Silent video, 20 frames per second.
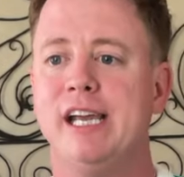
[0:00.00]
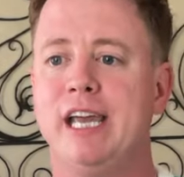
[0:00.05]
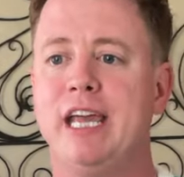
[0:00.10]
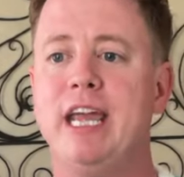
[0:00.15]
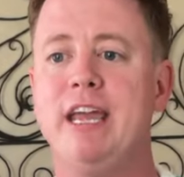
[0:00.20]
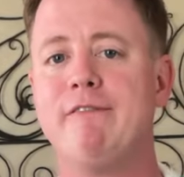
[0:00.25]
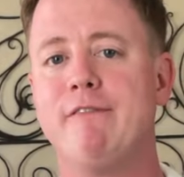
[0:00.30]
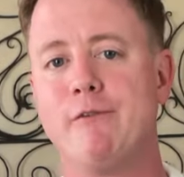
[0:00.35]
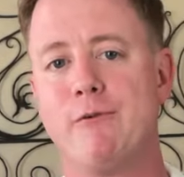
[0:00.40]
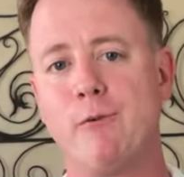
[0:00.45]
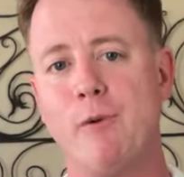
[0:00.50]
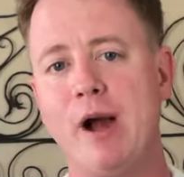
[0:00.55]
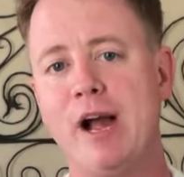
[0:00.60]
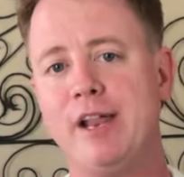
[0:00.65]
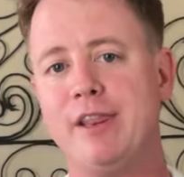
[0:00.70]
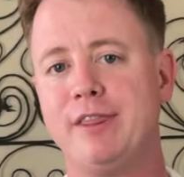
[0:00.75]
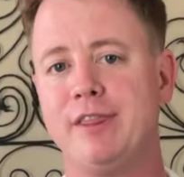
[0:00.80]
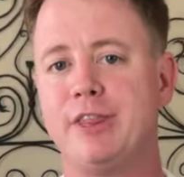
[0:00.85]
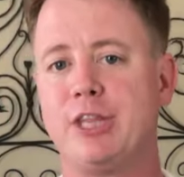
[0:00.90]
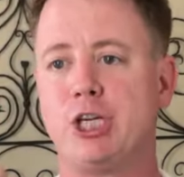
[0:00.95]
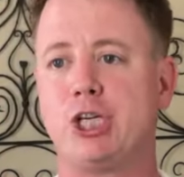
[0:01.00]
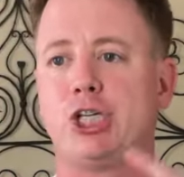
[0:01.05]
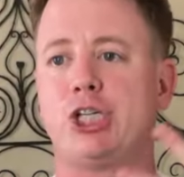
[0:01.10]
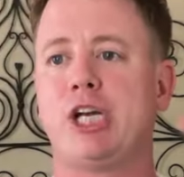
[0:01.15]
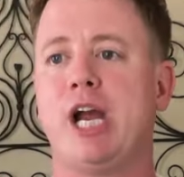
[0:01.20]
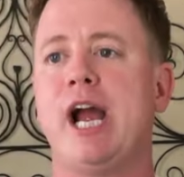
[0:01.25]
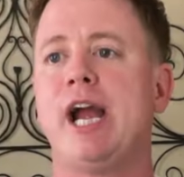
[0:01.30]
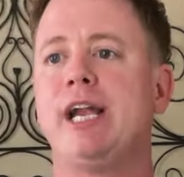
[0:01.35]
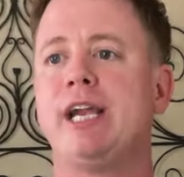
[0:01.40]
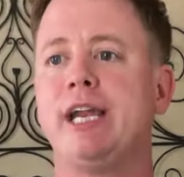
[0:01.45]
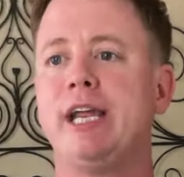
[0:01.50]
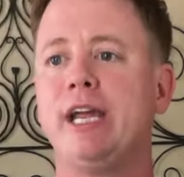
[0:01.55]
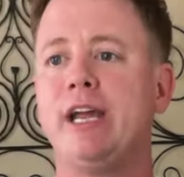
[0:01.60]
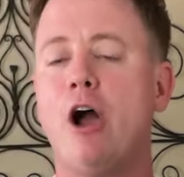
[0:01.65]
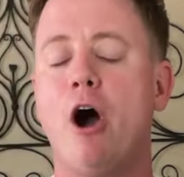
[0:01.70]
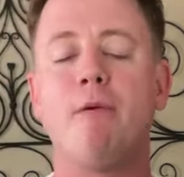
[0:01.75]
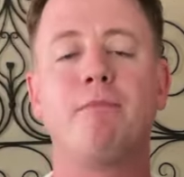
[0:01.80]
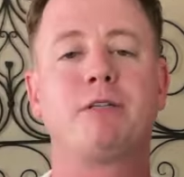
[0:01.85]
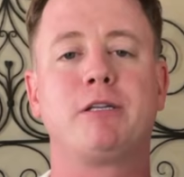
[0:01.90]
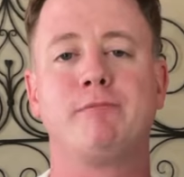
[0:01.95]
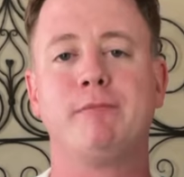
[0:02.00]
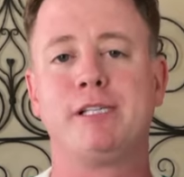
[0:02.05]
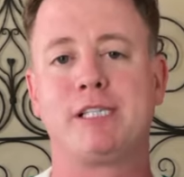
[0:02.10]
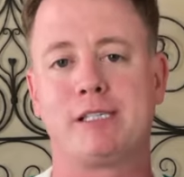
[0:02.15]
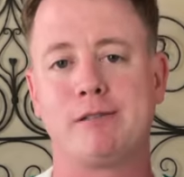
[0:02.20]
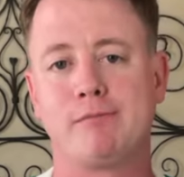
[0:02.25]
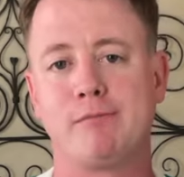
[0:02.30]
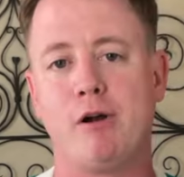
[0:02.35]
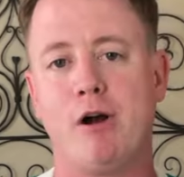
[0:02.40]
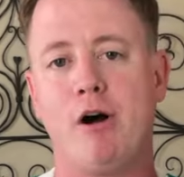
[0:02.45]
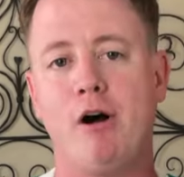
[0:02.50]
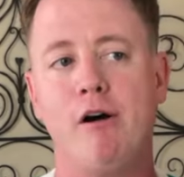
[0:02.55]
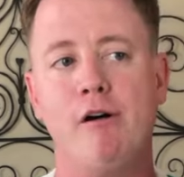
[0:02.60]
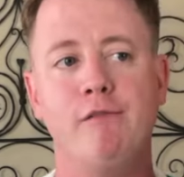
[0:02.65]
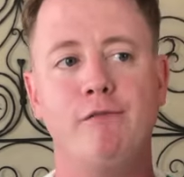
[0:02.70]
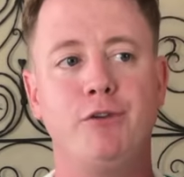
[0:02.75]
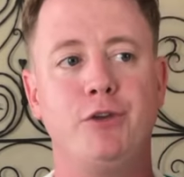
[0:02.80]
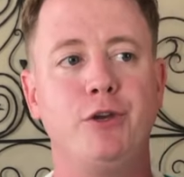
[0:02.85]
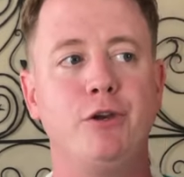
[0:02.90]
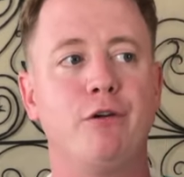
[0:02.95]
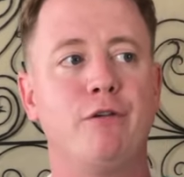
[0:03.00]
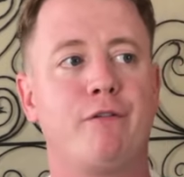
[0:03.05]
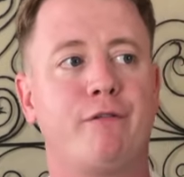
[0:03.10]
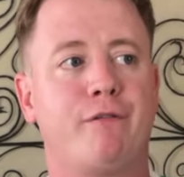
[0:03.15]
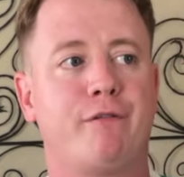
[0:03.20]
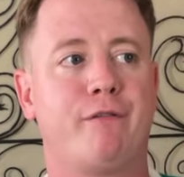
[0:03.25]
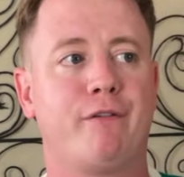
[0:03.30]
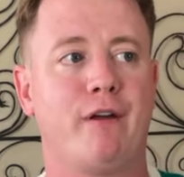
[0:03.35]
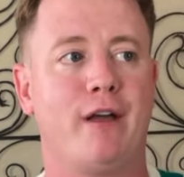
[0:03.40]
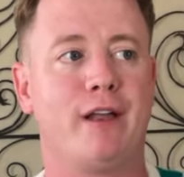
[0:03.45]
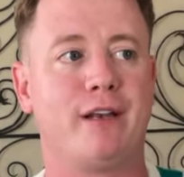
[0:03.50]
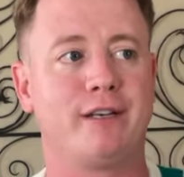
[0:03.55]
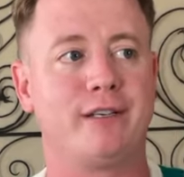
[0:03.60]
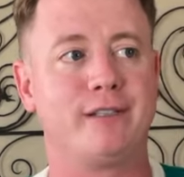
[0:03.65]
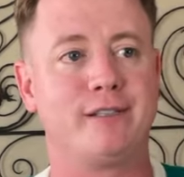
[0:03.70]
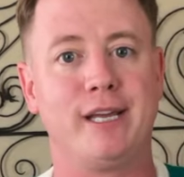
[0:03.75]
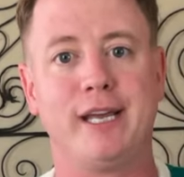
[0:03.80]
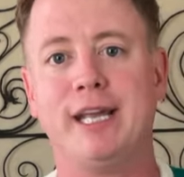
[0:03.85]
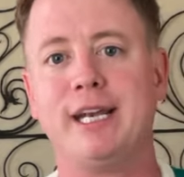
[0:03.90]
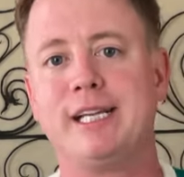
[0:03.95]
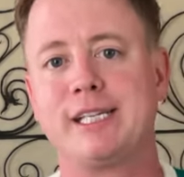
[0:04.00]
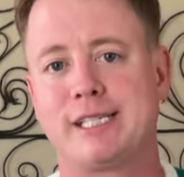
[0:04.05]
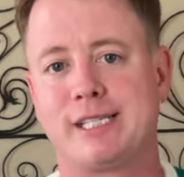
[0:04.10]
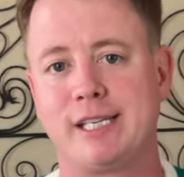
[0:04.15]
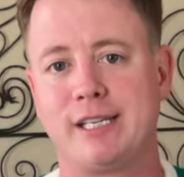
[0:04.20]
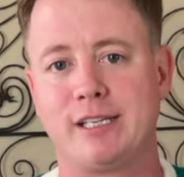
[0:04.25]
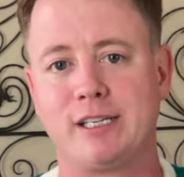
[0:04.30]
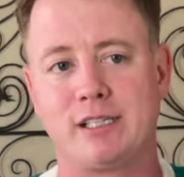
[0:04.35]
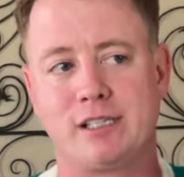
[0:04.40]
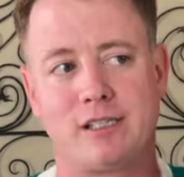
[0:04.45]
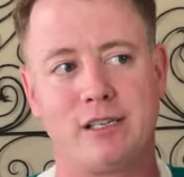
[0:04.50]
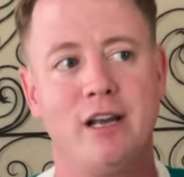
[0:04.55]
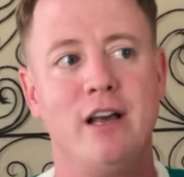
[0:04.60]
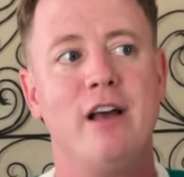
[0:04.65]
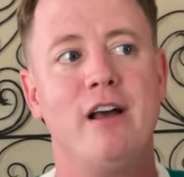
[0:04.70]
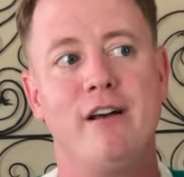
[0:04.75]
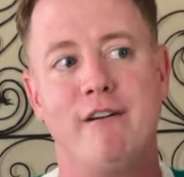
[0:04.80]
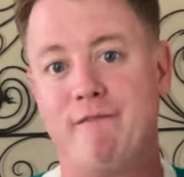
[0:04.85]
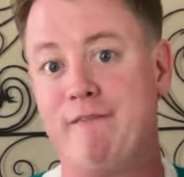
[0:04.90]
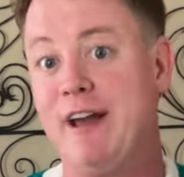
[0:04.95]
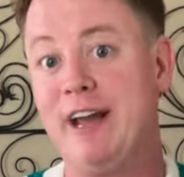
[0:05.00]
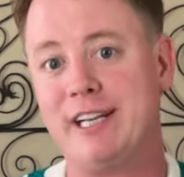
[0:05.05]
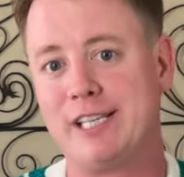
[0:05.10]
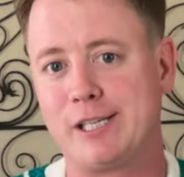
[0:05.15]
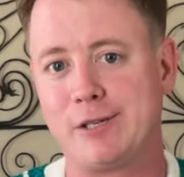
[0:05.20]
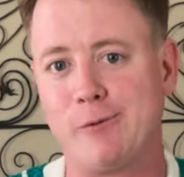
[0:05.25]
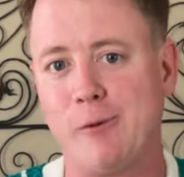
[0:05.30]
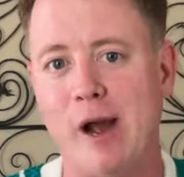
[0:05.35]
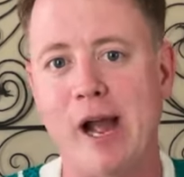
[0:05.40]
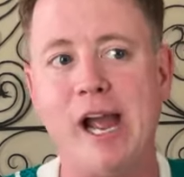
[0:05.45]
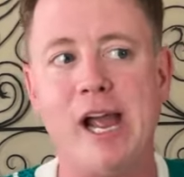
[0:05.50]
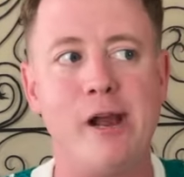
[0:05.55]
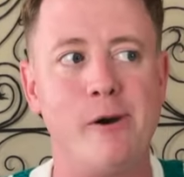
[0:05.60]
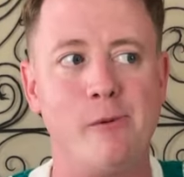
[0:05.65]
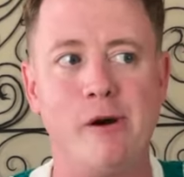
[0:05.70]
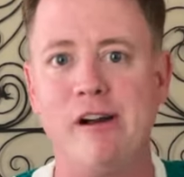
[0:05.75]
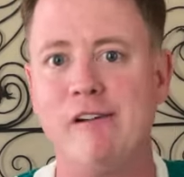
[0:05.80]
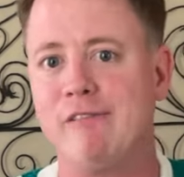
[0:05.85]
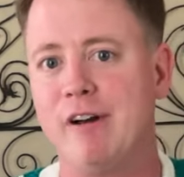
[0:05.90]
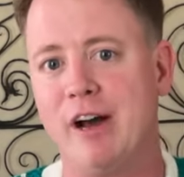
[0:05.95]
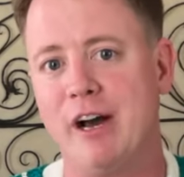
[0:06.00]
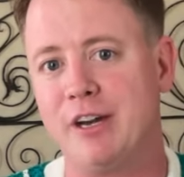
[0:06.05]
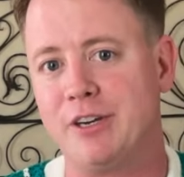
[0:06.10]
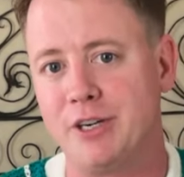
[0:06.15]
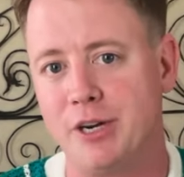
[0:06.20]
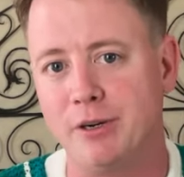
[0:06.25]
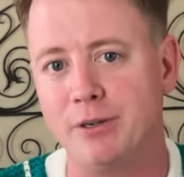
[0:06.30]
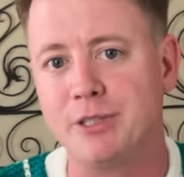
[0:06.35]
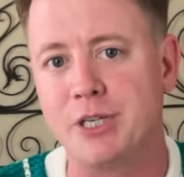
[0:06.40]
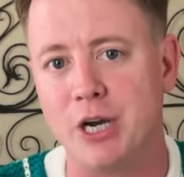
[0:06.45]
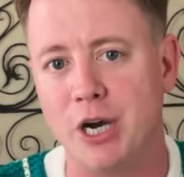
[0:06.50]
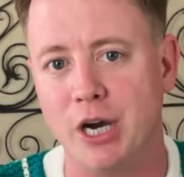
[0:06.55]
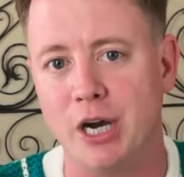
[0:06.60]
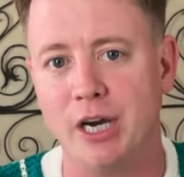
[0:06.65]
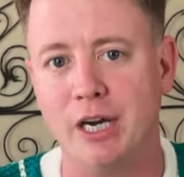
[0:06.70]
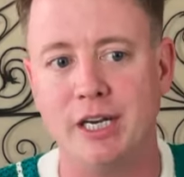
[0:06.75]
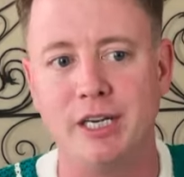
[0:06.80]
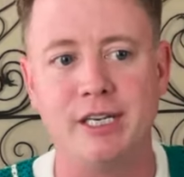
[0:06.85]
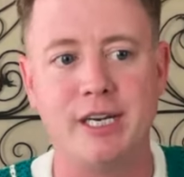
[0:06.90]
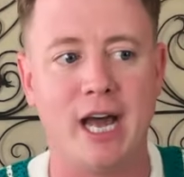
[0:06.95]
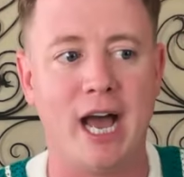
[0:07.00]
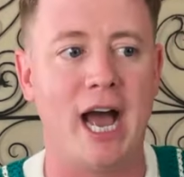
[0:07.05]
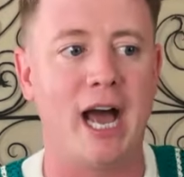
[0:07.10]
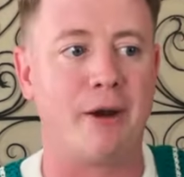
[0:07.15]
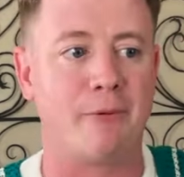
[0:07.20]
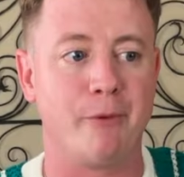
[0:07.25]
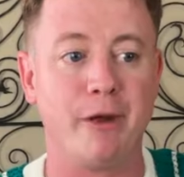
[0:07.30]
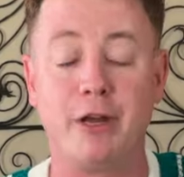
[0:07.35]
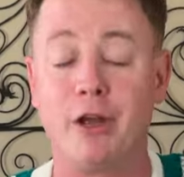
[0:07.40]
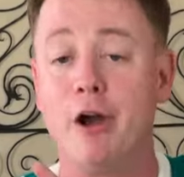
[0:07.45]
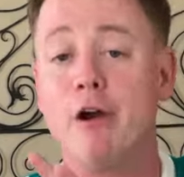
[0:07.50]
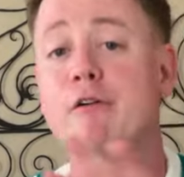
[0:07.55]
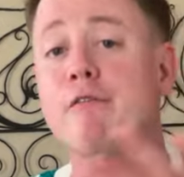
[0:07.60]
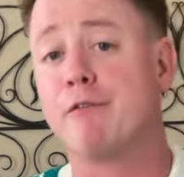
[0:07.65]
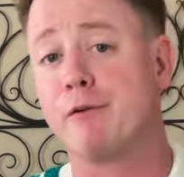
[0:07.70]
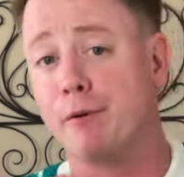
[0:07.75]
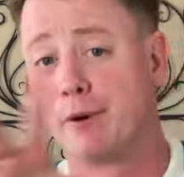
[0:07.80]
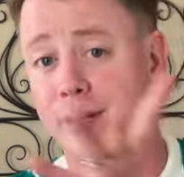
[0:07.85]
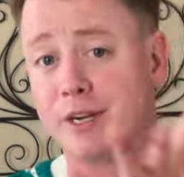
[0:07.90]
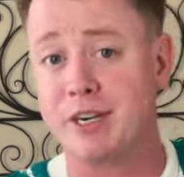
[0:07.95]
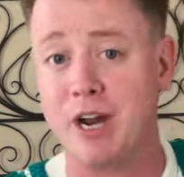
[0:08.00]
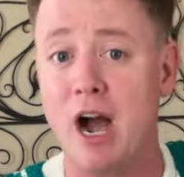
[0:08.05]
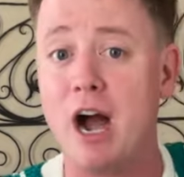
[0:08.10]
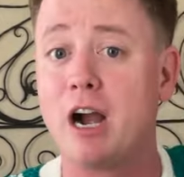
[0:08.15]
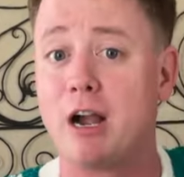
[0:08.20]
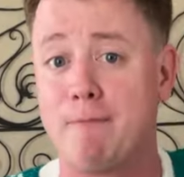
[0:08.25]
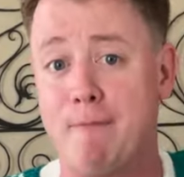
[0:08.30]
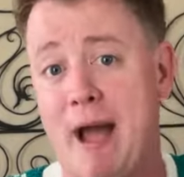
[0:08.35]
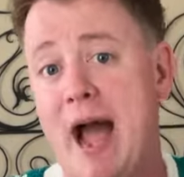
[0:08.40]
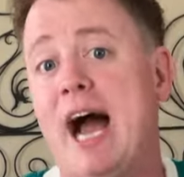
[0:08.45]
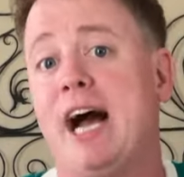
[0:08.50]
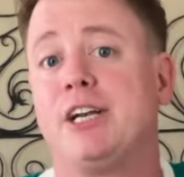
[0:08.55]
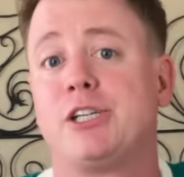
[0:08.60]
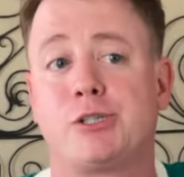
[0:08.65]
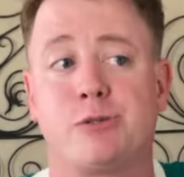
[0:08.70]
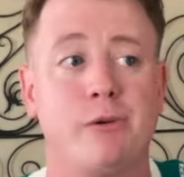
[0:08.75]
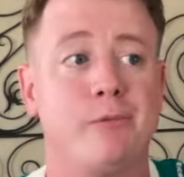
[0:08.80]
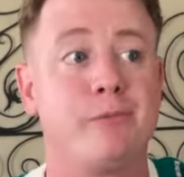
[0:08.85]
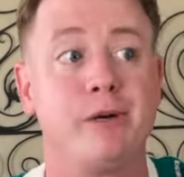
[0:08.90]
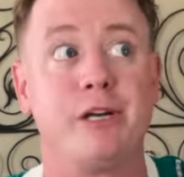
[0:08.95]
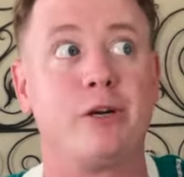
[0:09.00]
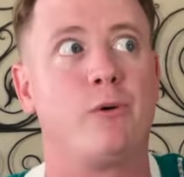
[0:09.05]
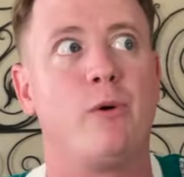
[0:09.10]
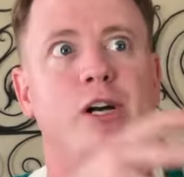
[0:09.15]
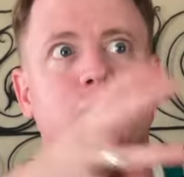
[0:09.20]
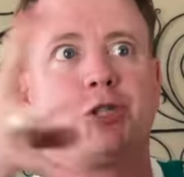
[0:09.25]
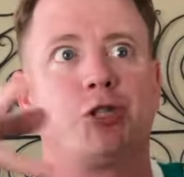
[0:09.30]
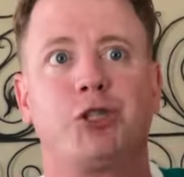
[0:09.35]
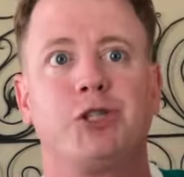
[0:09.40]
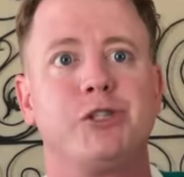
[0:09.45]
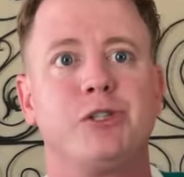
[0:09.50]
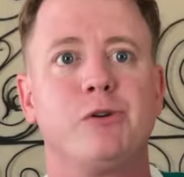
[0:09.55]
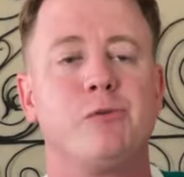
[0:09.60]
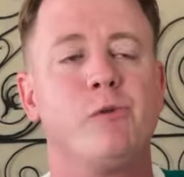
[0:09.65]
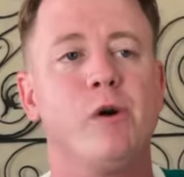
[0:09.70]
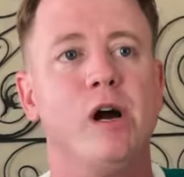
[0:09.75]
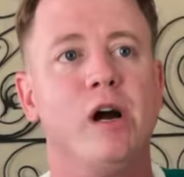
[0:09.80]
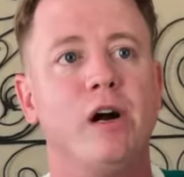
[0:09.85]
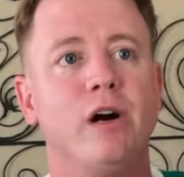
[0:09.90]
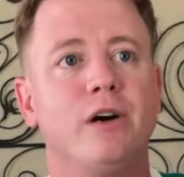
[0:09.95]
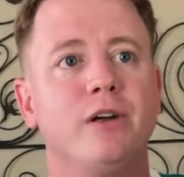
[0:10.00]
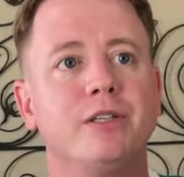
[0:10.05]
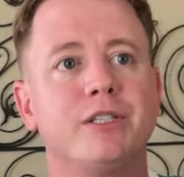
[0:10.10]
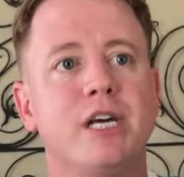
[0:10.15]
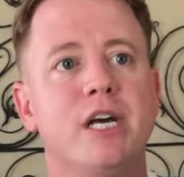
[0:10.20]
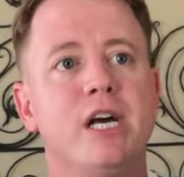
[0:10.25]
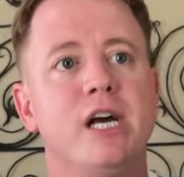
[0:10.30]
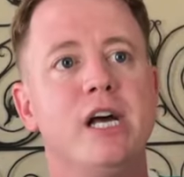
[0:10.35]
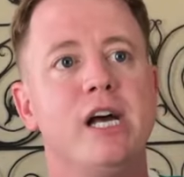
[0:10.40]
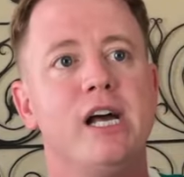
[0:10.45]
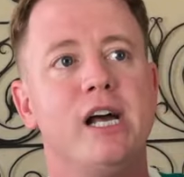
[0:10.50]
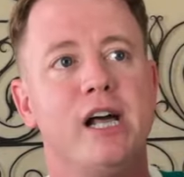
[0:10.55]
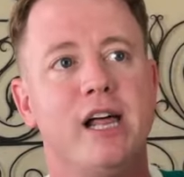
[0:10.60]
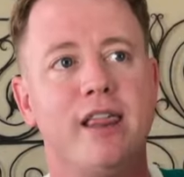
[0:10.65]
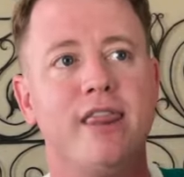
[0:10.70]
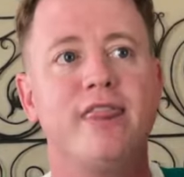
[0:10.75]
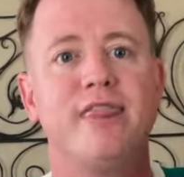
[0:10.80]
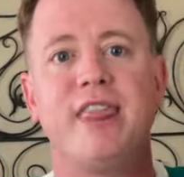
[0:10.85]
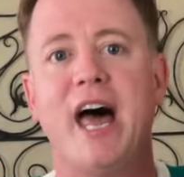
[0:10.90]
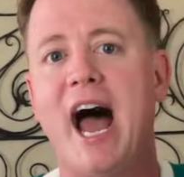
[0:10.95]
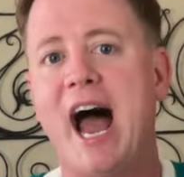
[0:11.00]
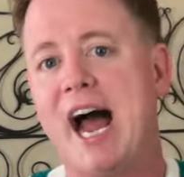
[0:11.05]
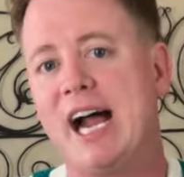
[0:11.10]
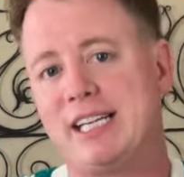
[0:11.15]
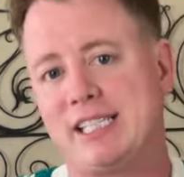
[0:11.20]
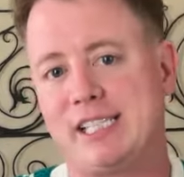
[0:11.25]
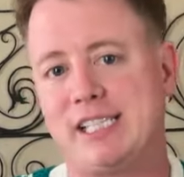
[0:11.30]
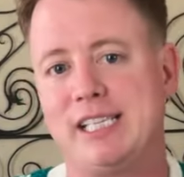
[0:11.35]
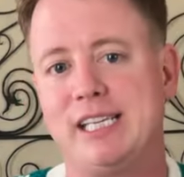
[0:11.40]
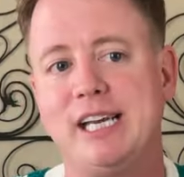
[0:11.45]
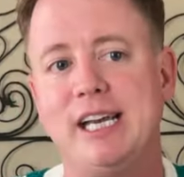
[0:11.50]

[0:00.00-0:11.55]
even when the shiny optimism of youth and innocence fades away with adulthood, and we go through a dark patch when we question the world, that